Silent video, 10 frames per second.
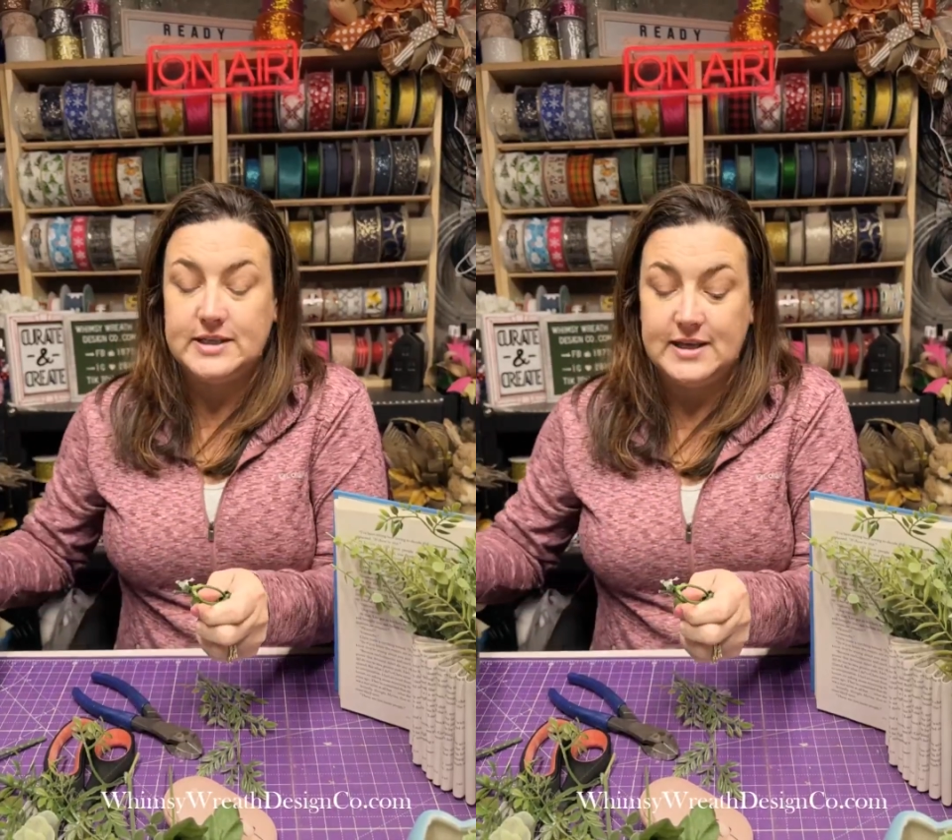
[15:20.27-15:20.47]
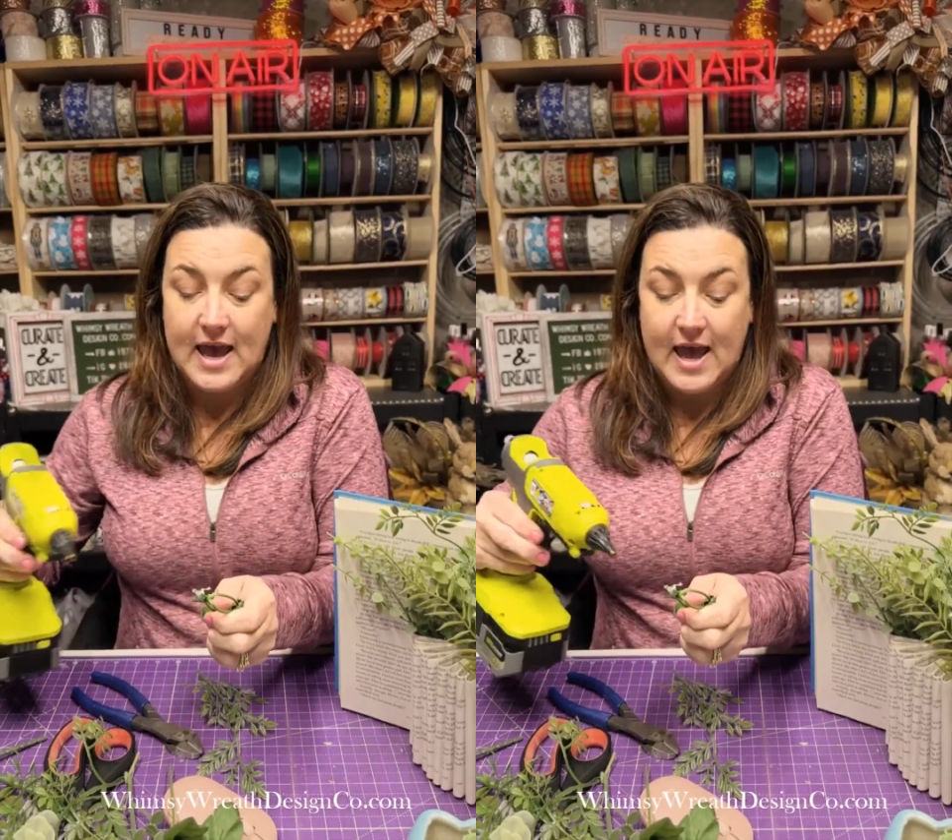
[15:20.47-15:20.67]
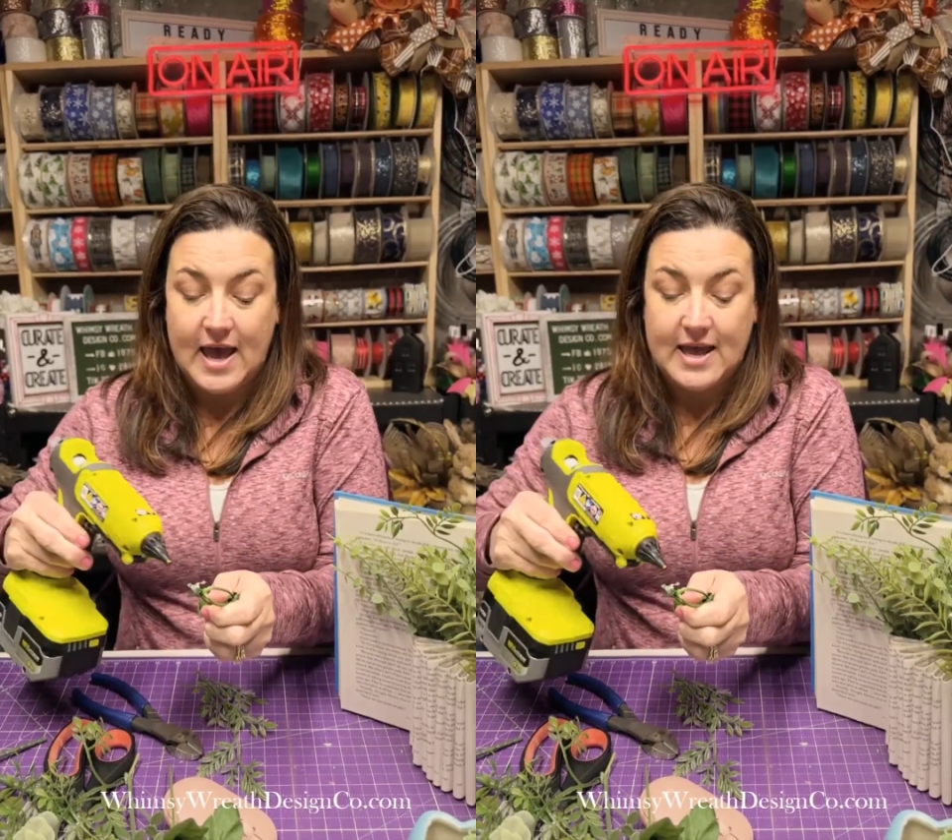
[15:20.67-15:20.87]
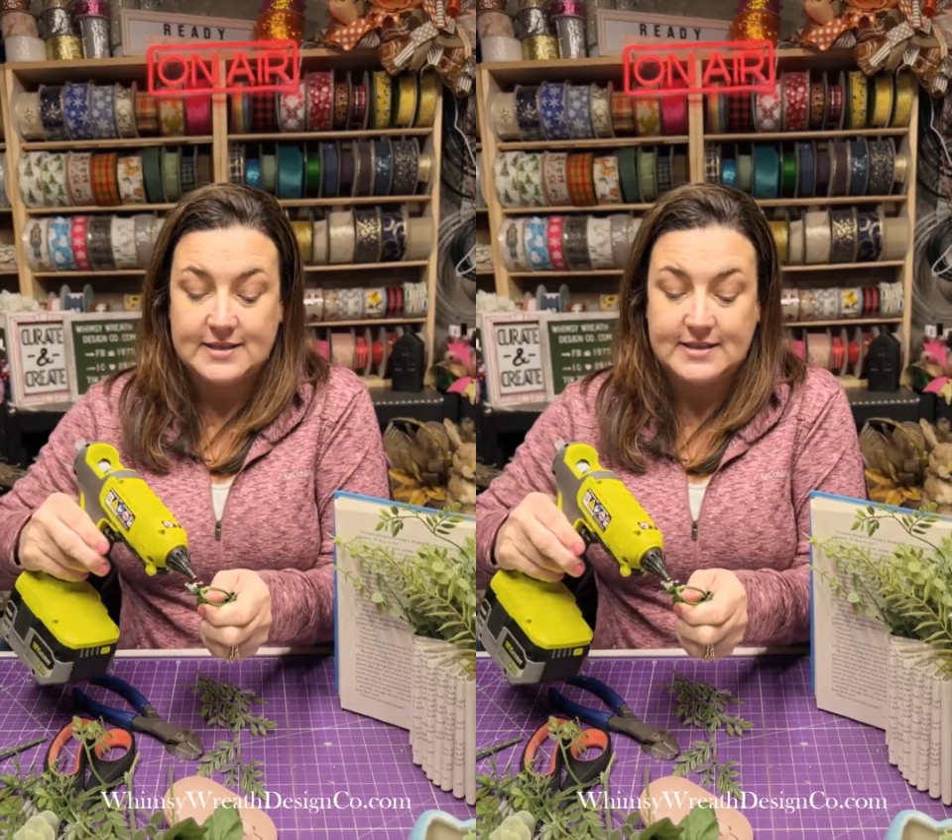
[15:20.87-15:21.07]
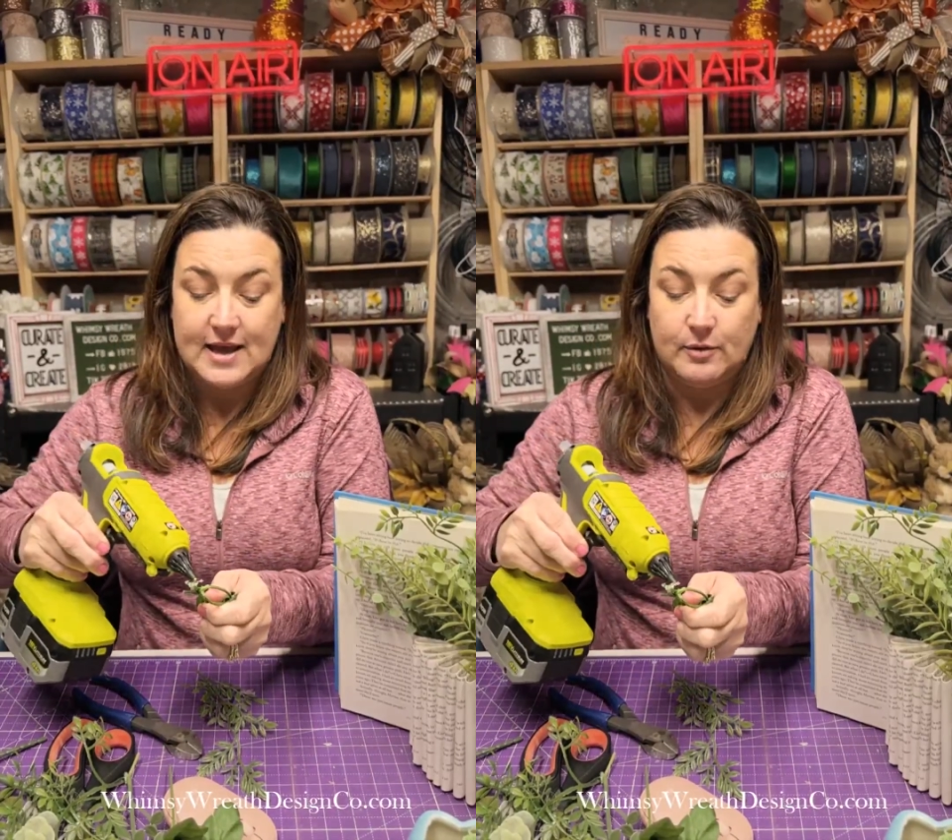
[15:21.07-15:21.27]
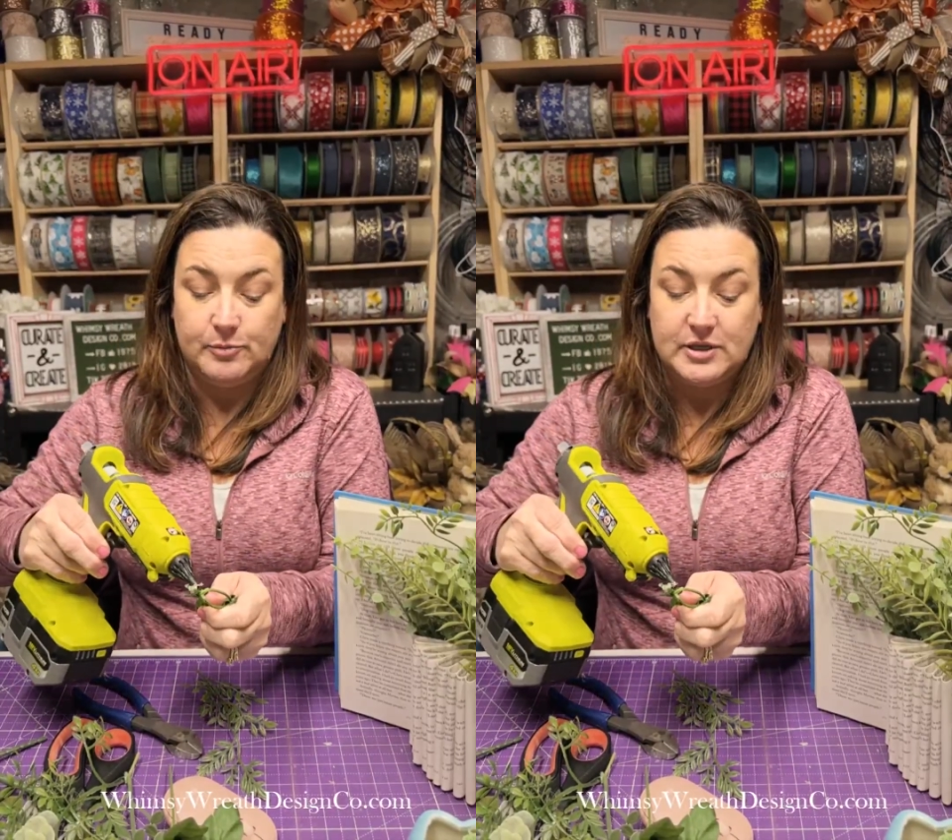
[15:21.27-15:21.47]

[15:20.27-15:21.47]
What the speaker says: yes, that would be